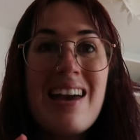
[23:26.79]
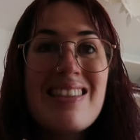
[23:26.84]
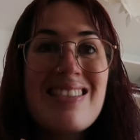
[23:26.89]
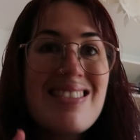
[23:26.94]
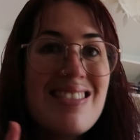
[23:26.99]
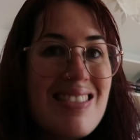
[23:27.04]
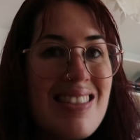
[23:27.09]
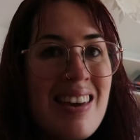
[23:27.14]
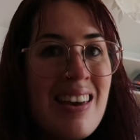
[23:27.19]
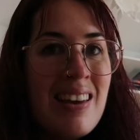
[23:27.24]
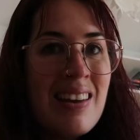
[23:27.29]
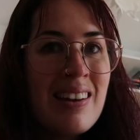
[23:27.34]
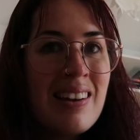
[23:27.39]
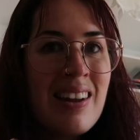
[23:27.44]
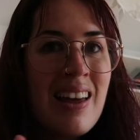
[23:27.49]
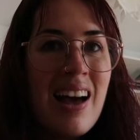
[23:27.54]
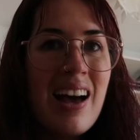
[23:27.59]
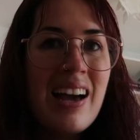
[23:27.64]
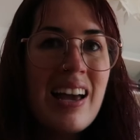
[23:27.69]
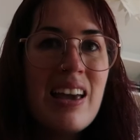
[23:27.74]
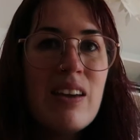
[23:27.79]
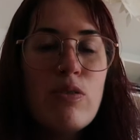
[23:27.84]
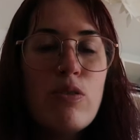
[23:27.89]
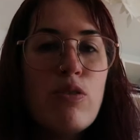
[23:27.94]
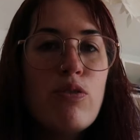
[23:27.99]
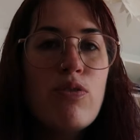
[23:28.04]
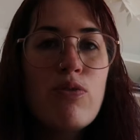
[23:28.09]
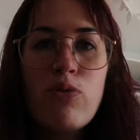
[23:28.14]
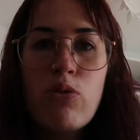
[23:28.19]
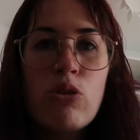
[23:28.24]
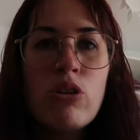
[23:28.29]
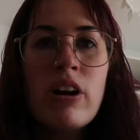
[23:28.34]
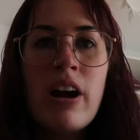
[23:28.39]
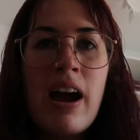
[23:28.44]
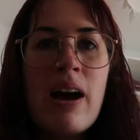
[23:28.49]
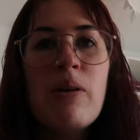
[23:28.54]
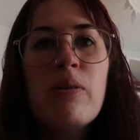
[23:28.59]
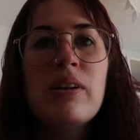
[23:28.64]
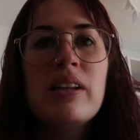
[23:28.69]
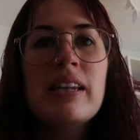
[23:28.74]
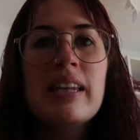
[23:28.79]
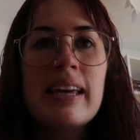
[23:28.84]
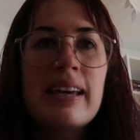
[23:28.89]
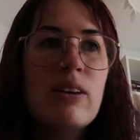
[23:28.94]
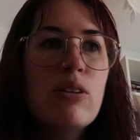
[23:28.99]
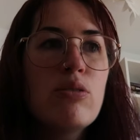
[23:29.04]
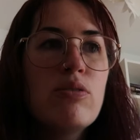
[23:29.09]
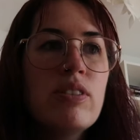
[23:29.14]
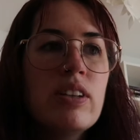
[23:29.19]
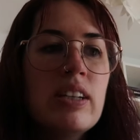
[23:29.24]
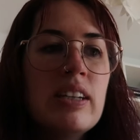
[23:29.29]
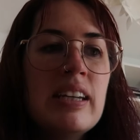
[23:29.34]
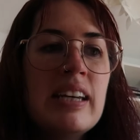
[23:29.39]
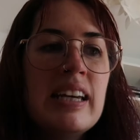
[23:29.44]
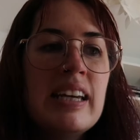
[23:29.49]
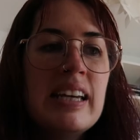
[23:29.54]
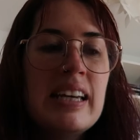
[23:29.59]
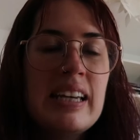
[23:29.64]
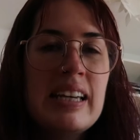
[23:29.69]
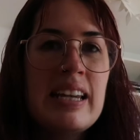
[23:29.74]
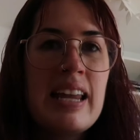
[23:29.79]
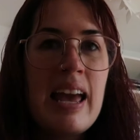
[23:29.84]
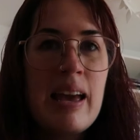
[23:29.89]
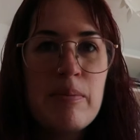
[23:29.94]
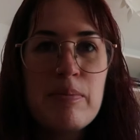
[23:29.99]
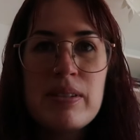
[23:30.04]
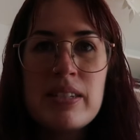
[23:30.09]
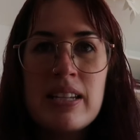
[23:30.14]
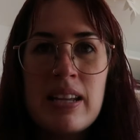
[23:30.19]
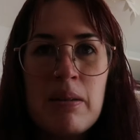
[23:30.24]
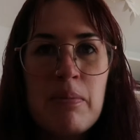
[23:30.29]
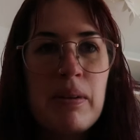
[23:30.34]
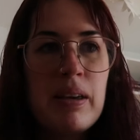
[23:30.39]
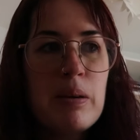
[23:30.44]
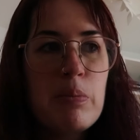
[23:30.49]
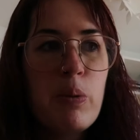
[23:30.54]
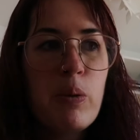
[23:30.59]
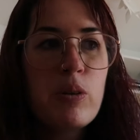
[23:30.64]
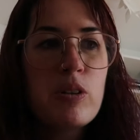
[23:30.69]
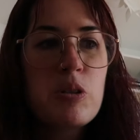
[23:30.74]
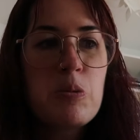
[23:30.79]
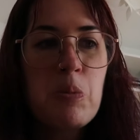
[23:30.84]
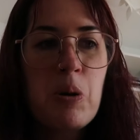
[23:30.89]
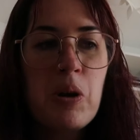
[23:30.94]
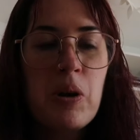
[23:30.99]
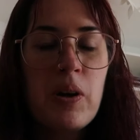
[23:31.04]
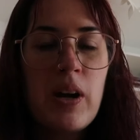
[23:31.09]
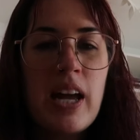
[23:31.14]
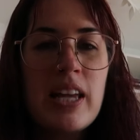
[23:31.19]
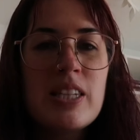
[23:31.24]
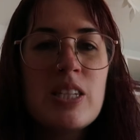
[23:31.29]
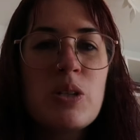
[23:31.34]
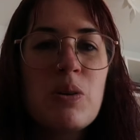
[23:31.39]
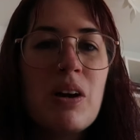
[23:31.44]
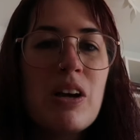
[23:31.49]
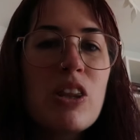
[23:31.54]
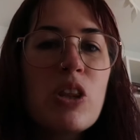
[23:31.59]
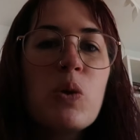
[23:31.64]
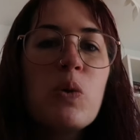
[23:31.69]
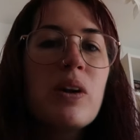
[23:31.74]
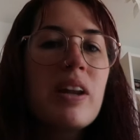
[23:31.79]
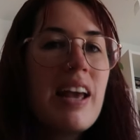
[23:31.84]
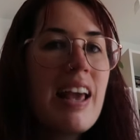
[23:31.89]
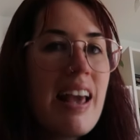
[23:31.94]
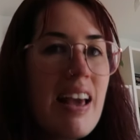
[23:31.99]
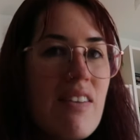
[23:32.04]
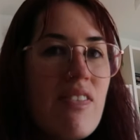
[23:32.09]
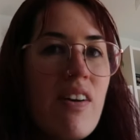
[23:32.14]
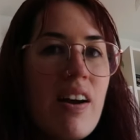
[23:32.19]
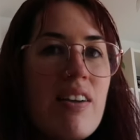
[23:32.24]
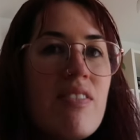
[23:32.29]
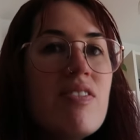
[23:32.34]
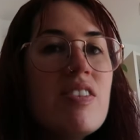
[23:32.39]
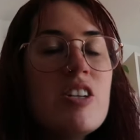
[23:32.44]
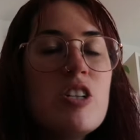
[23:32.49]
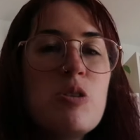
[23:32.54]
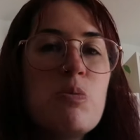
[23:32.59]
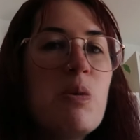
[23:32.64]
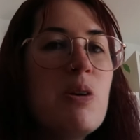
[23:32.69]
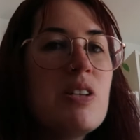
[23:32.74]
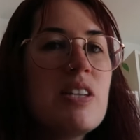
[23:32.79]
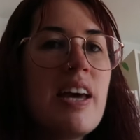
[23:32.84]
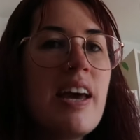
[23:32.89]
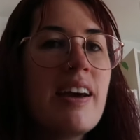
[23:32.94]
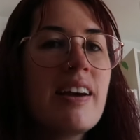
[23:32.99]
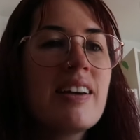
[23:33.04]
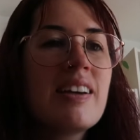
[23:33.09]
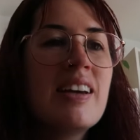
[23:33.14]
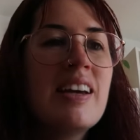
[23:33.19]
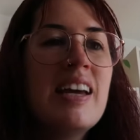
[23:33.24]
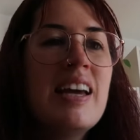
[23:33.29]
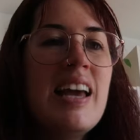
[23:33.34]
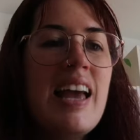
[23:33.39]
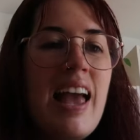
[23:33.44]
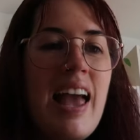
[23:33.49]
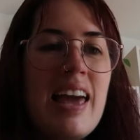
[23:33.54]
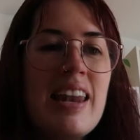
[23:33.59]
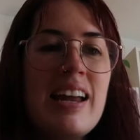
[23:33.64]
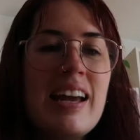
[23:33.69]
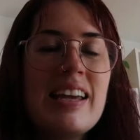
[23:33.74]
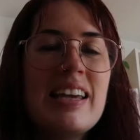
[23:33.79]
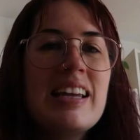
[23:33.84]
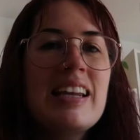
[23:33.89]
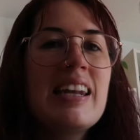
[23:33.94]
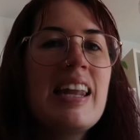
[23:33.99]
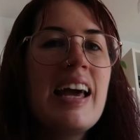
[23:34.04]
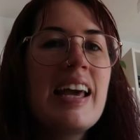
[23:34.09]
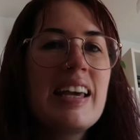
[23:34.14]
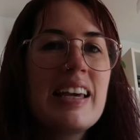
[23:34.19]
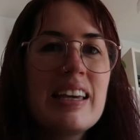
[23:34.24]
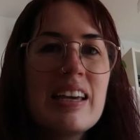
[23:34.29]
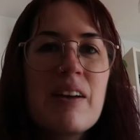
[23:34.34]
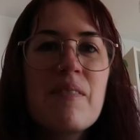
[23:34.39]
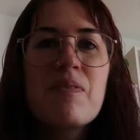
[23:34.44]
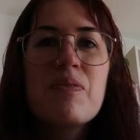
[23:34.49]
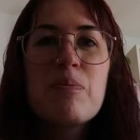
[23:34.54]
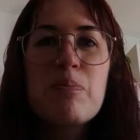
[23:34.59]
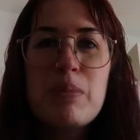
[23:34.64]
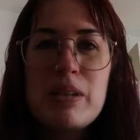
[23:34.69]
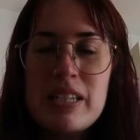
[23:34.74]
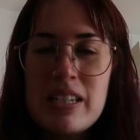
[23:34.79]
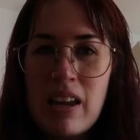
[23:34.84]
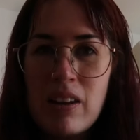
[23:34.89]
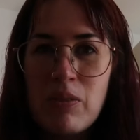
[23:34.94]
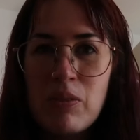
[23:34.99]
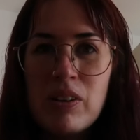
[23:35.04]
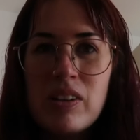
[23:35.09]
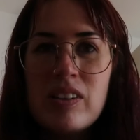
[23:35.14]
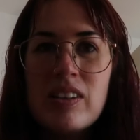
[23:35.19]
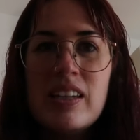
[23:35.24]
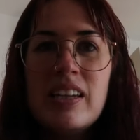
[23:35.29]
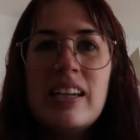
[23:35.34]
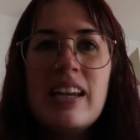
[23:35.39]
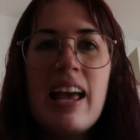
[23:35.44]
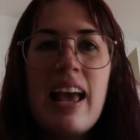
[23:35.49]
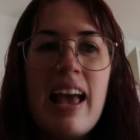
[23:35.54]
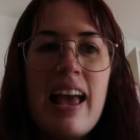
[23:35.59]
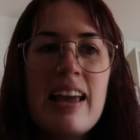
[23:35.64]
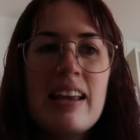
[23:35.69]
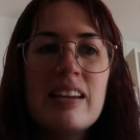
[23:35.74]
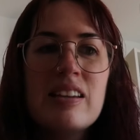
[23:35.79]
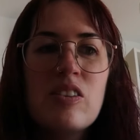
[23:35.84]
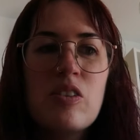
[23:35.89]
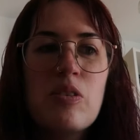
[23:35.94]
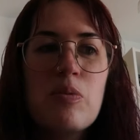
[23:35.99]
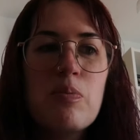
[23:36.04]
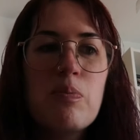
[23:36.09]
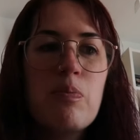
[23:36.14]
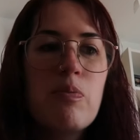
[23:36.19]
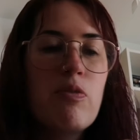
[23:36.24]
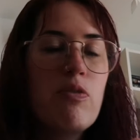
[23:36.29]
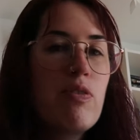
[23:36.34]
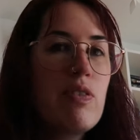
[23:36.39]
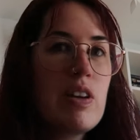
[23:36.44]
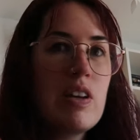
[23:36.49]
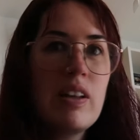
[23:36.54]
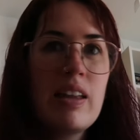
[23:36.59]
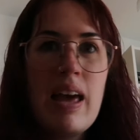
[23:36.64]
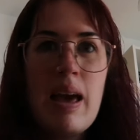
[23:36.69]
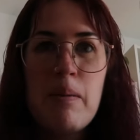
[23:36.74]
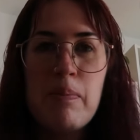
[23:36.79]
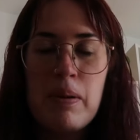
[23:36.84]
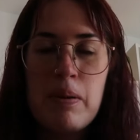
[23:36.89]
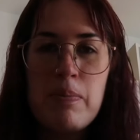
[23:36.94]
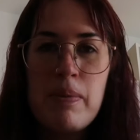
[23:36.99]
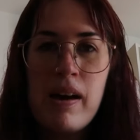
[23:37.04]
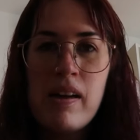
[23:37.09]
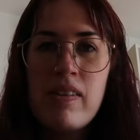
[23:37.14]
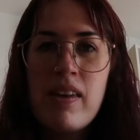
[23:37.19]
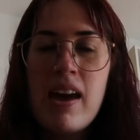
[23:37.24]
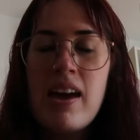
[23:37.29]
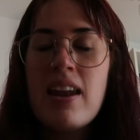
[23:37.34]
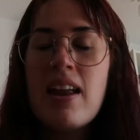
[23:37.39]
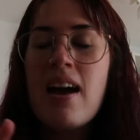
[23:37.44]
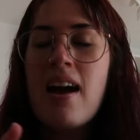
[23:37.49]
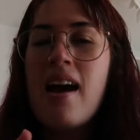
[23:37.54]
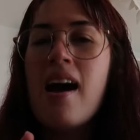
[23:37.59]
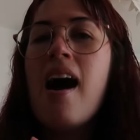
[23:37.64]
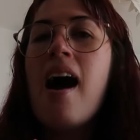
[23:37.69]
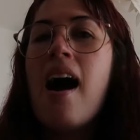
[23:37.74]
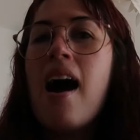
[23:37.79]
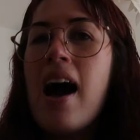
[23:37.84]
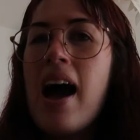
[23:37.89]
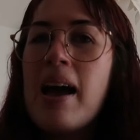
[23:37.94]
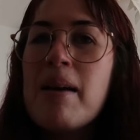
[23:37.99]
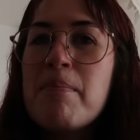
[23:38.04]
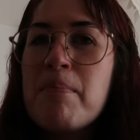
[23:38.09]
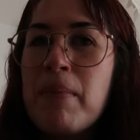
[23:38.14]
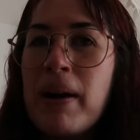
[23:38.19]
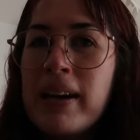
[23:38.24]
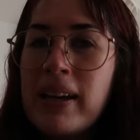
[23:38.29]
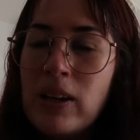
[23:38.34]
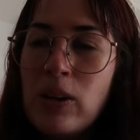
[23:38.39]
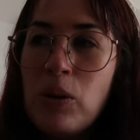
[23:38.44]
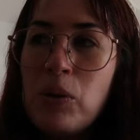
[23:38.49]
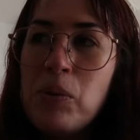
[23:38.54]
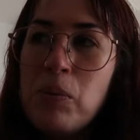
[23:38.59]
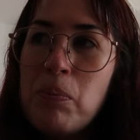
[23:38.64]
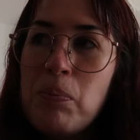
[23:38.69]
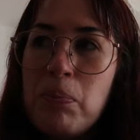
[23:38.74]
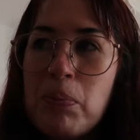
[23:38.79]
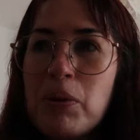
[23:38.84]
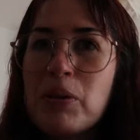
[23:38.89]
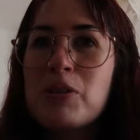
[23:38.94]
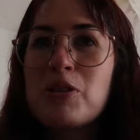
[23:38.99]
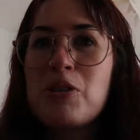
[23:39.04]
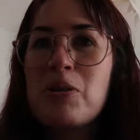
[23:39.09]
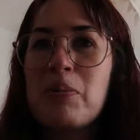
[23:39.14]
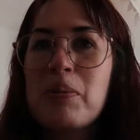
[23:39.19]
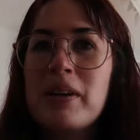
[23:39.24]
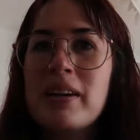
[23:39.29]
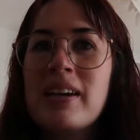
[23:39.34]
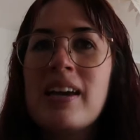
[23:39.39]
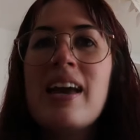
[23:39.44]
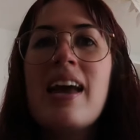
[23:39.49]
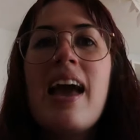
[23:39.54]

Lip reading: And then I have a 4-hour layover in Amsterdam airport tomorrow, and so I thought if I finish MURTAGH and I can like be done with it and feel happy about that, I might go book shopping.